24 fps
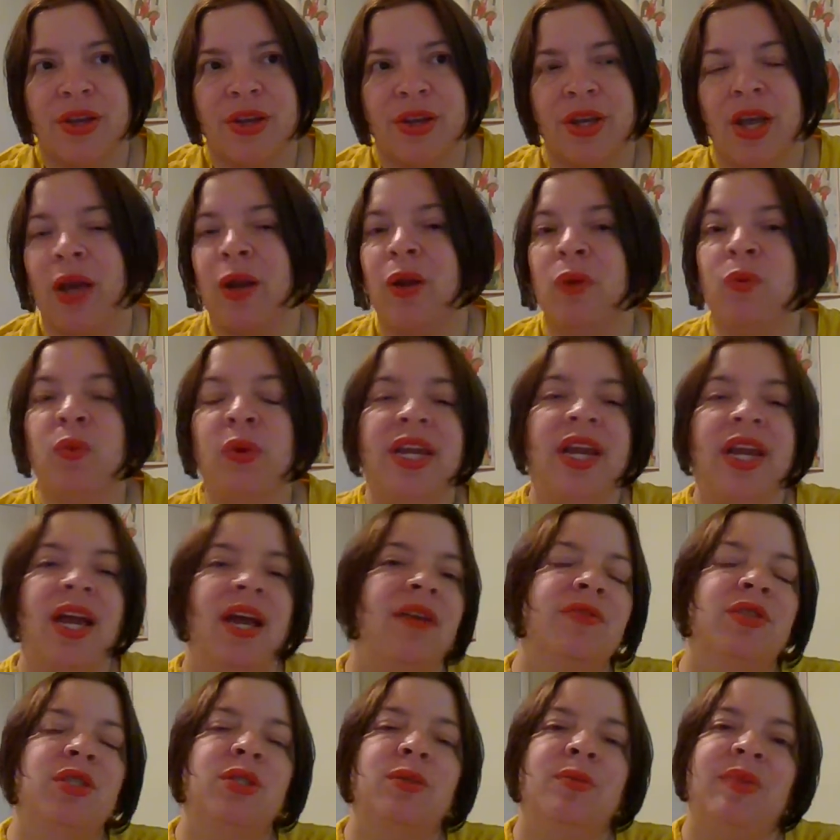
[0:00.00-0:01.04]
And we
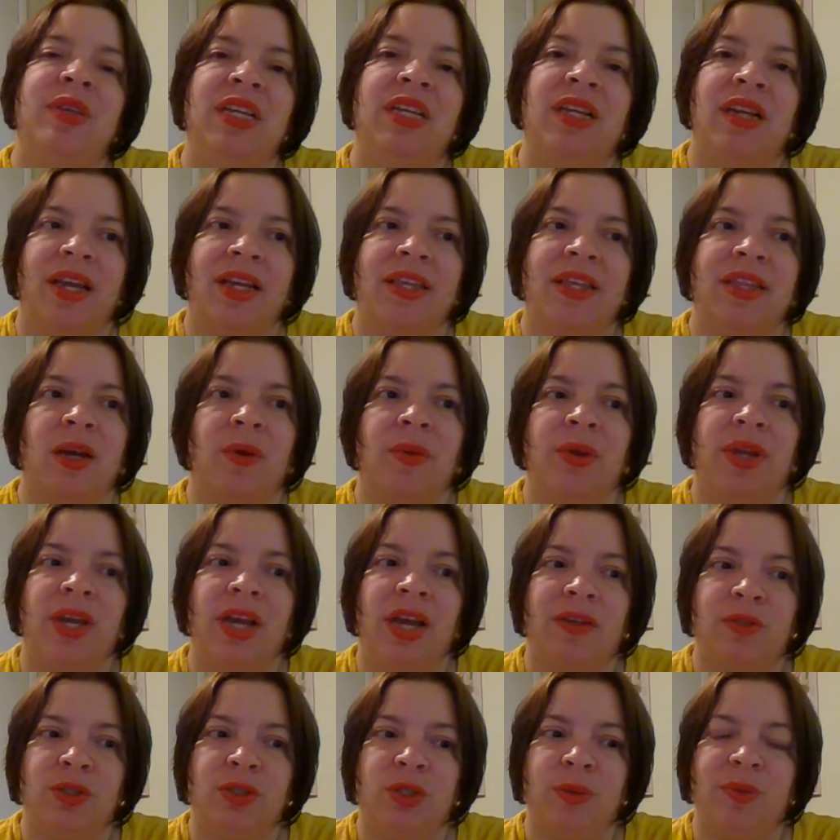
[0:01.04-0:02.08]
have to be like that. We
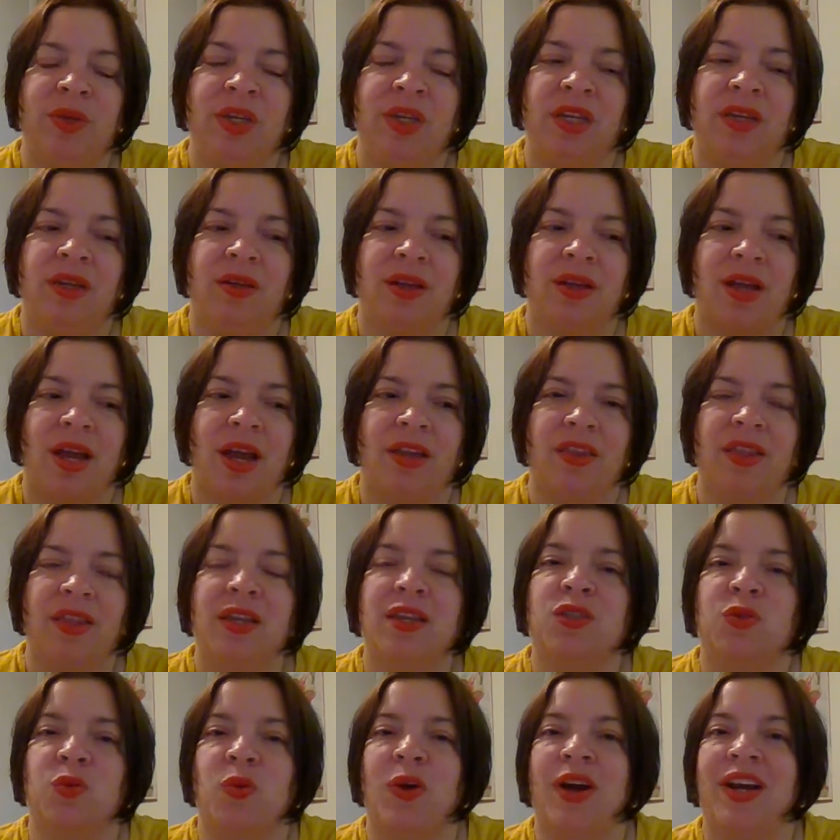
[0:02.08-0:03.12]
have to be, I think,
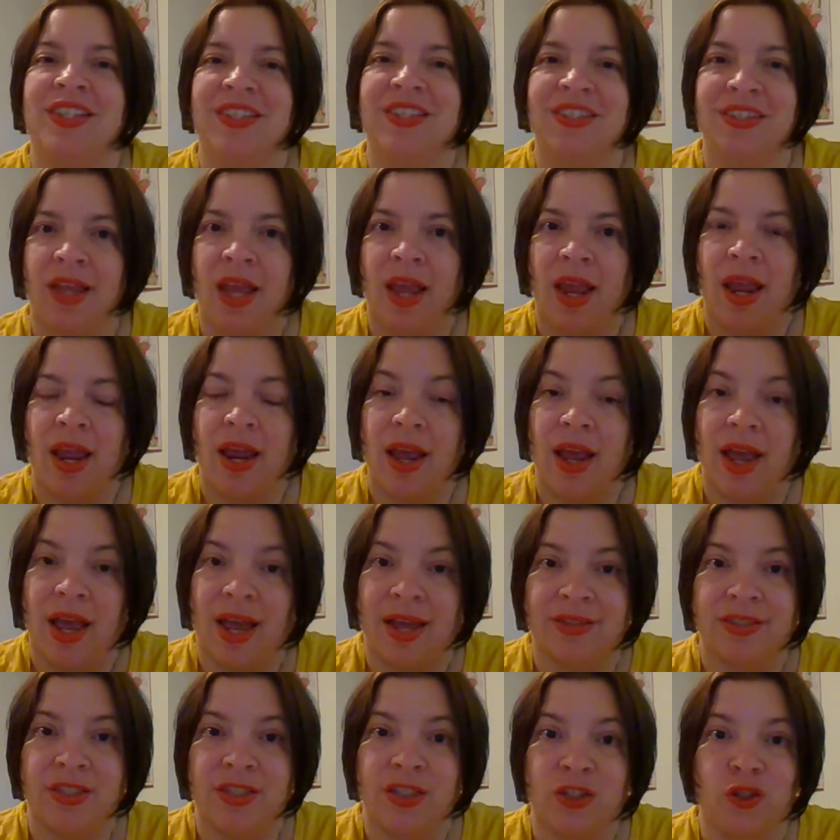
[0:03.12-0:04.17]
is wise
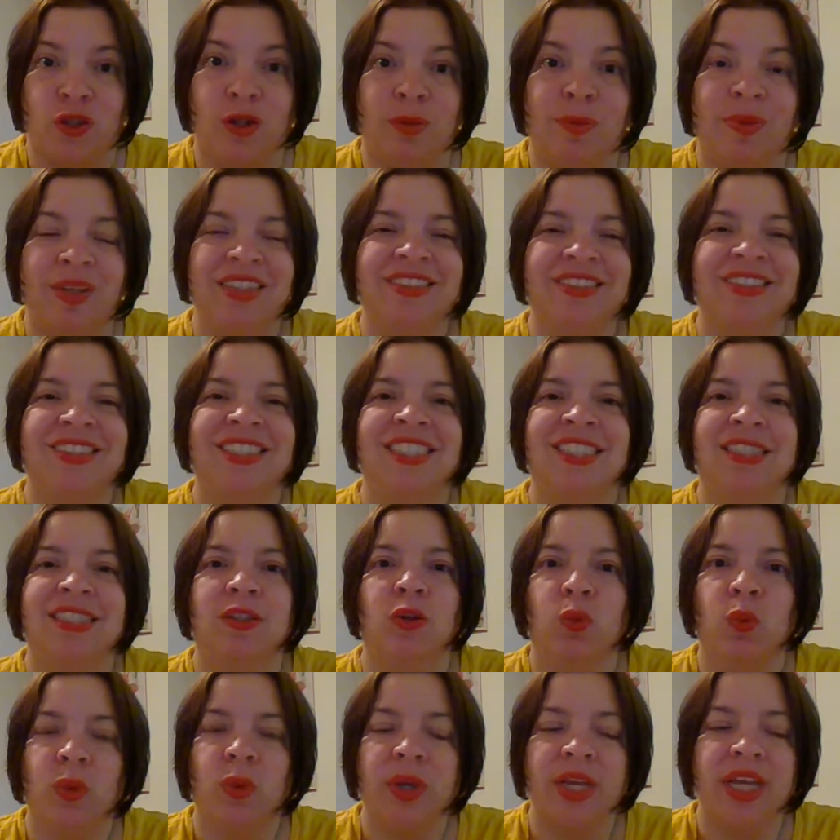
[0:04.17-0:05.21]
as serpents.
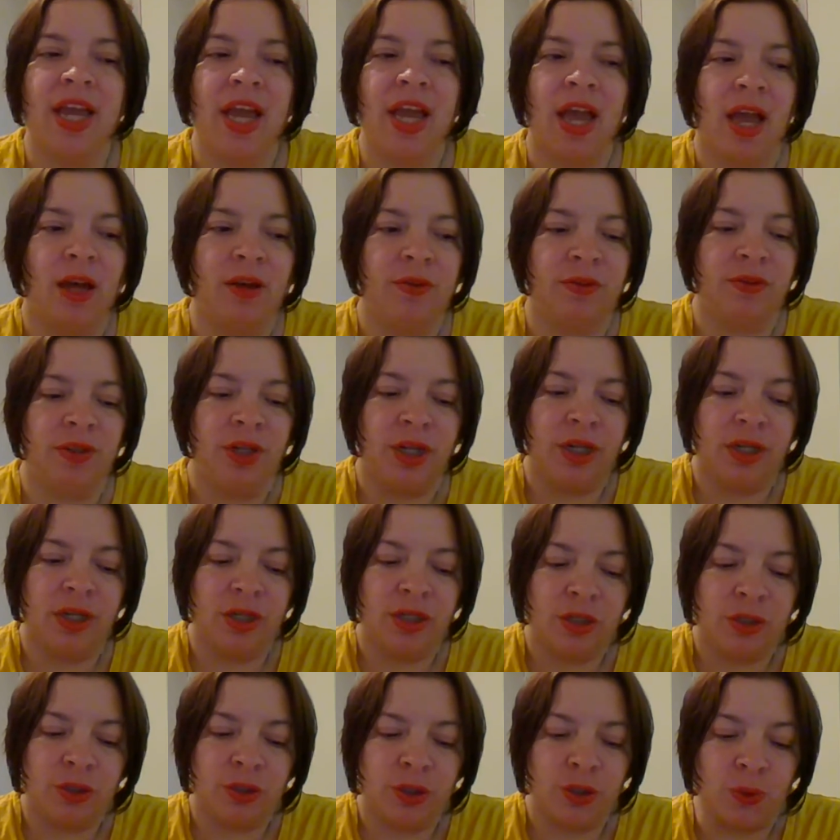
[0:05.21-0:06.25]
We have
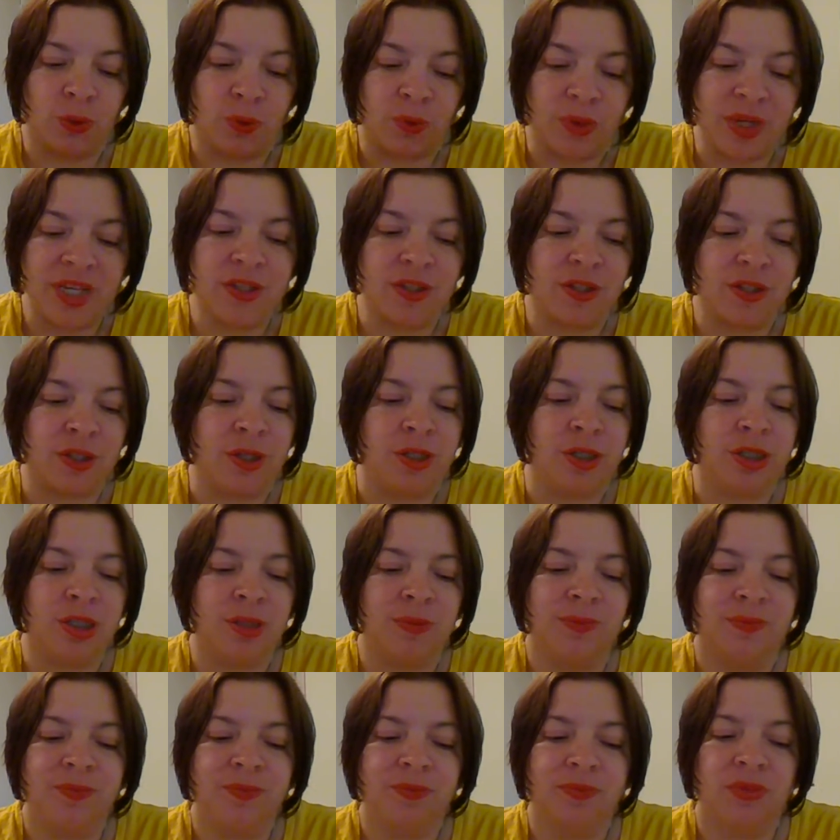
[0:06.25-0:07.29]
to research.
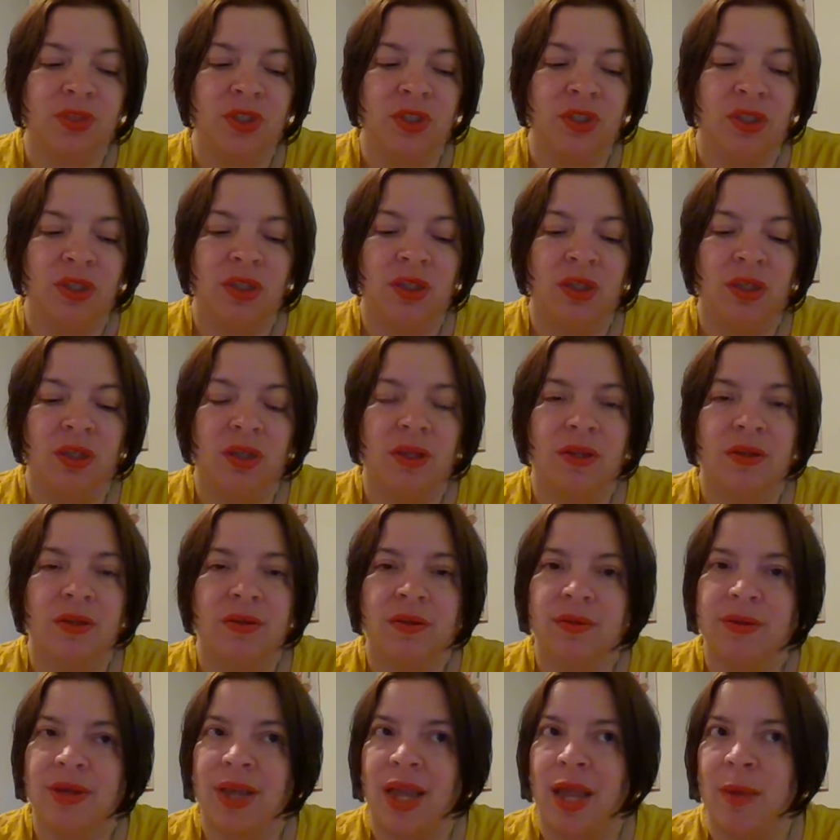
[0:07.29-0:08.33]

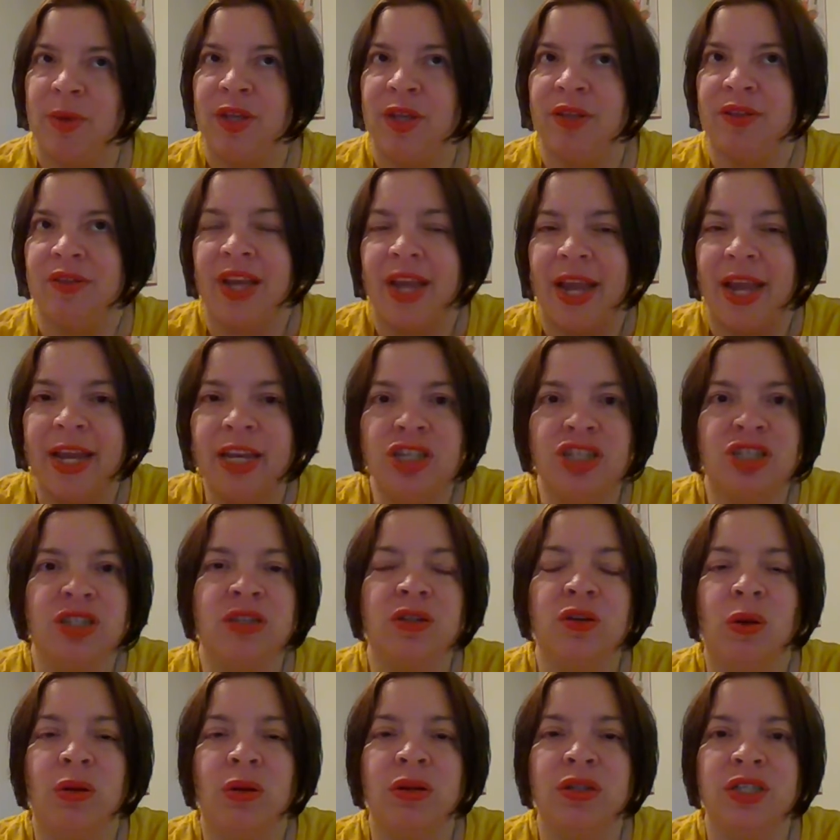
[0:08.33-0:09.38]
I mean,
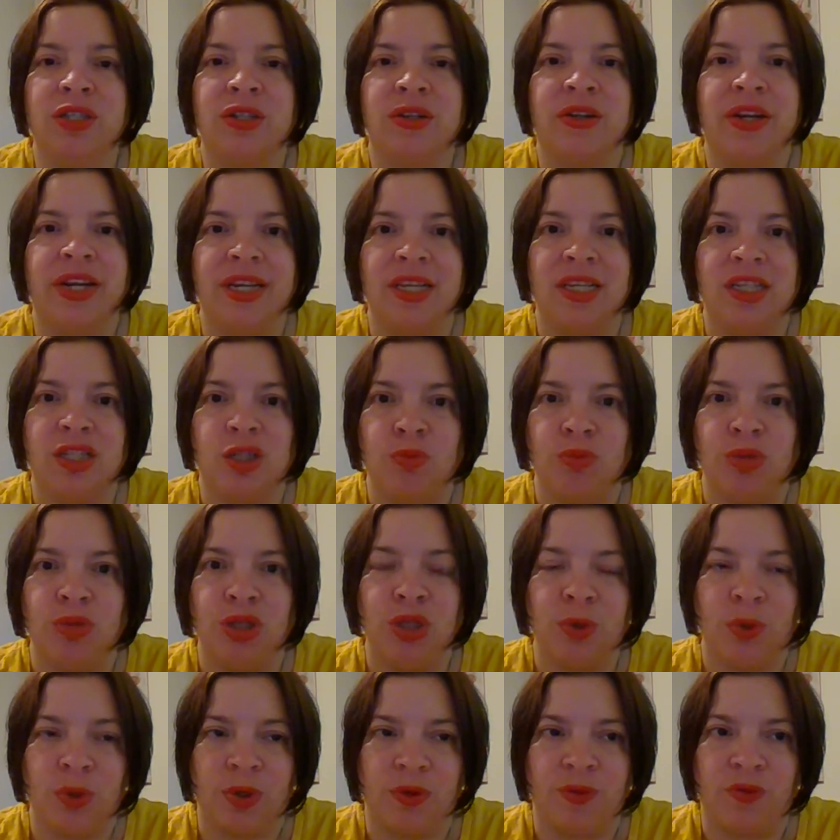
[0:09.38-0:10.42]
Asian culture is
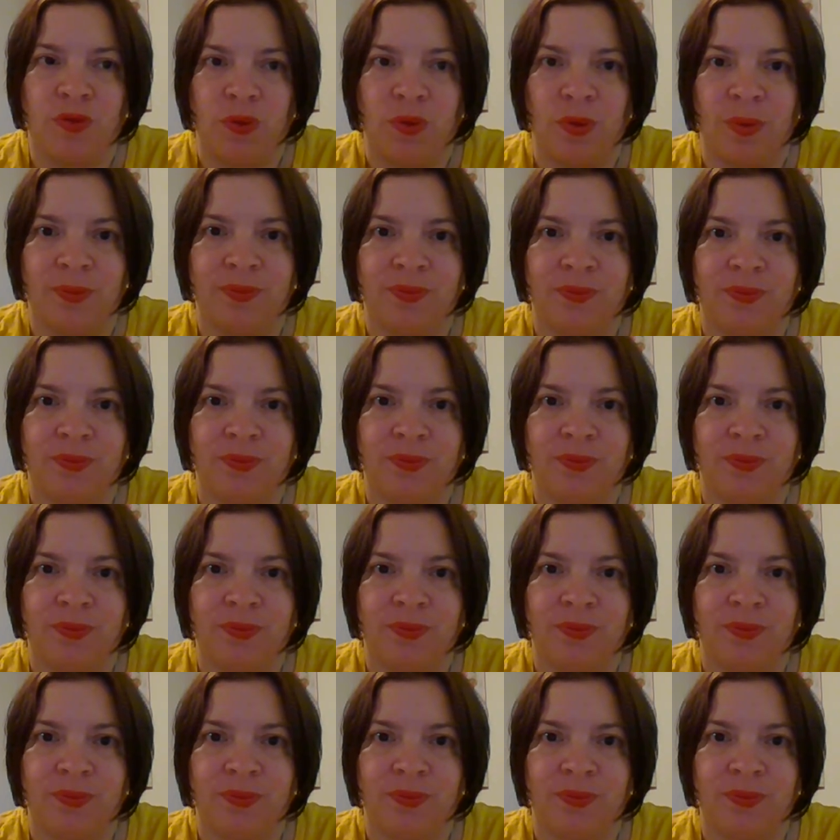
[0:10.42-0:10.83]
beautiful,